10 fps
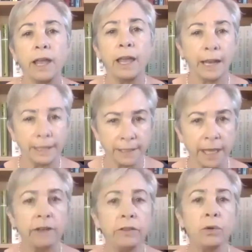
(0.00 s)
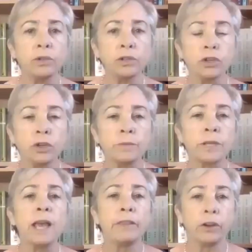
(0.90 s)
And I say it in those terms.
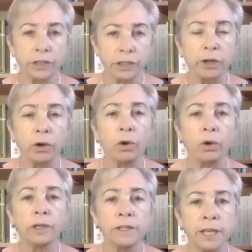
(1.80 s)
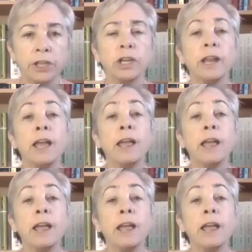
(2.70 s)
They're a terror organization.